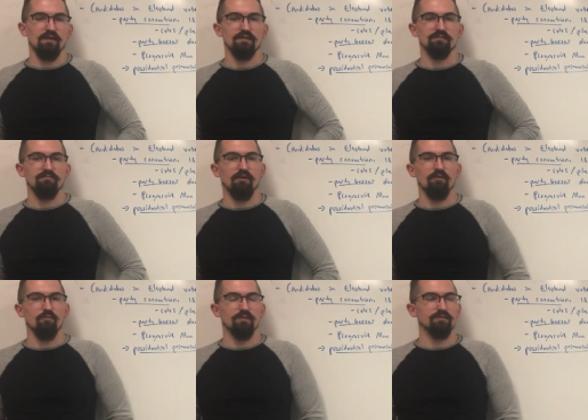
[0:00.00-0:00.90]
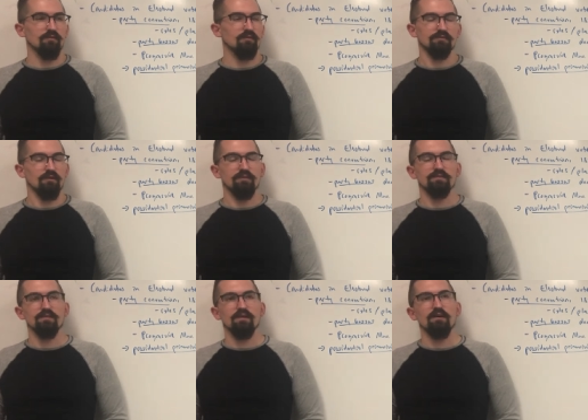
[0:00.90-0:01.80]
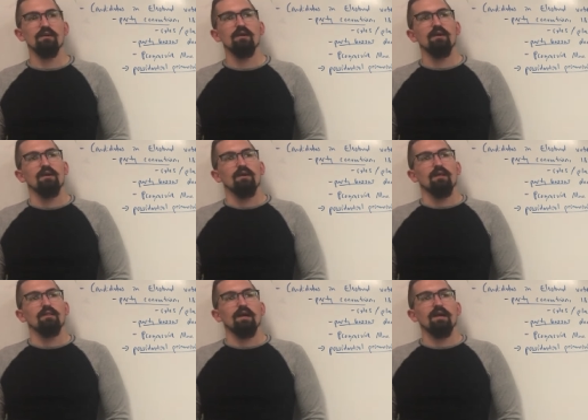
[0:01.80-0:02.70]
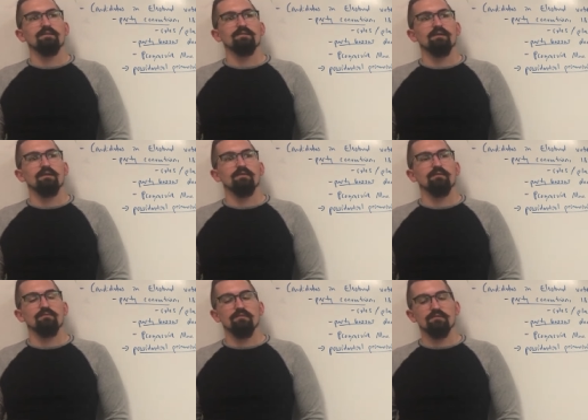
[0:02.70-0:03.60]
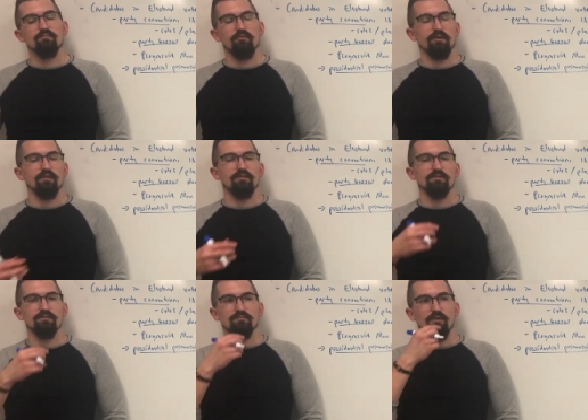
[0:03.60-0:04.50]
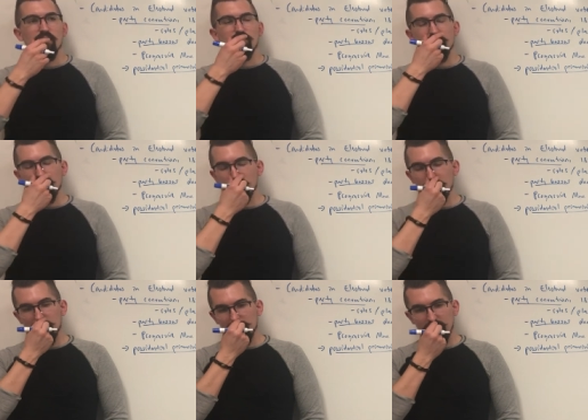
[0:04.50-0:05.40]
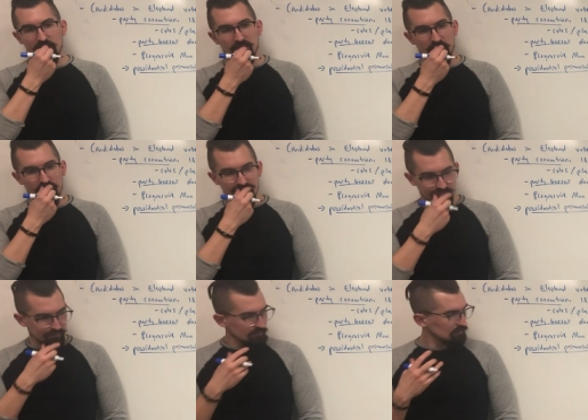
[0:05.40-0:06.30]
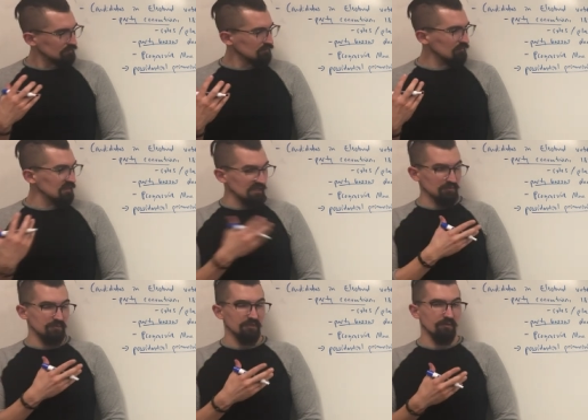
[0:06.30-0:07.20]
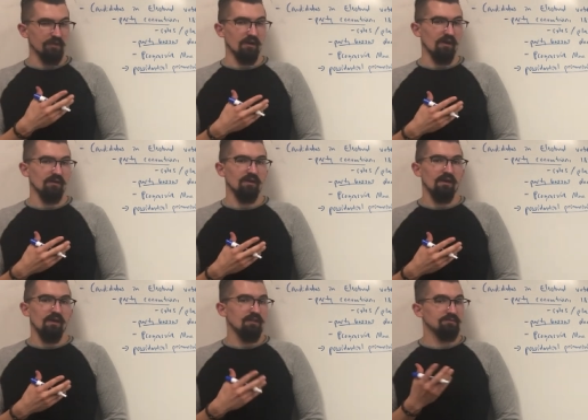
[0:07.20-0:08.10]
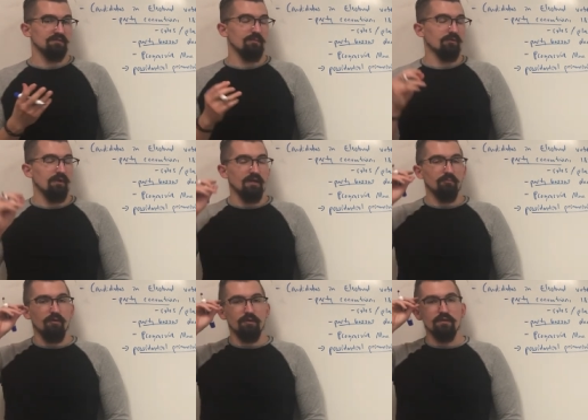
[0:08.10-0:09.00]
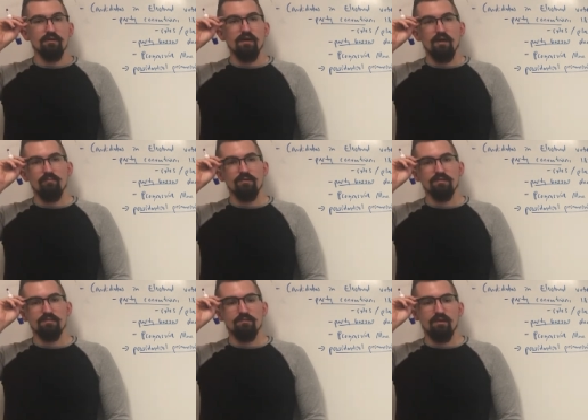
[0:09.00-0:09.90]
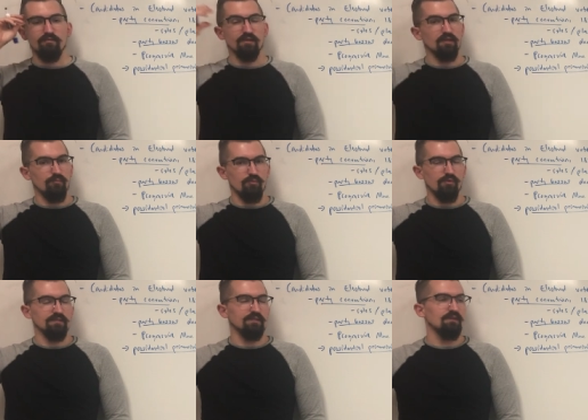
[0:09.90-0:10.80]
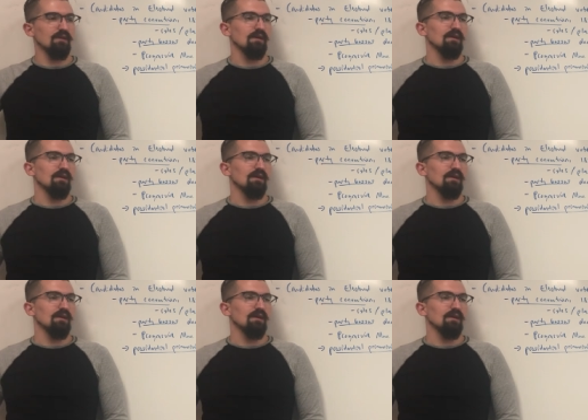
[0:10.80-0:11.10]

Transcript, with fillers: last fall and winter, sorry, this this spring and this previous winter of 2020, that's what's been going on, at least the Democratic Party, because they don't have an incumbent president.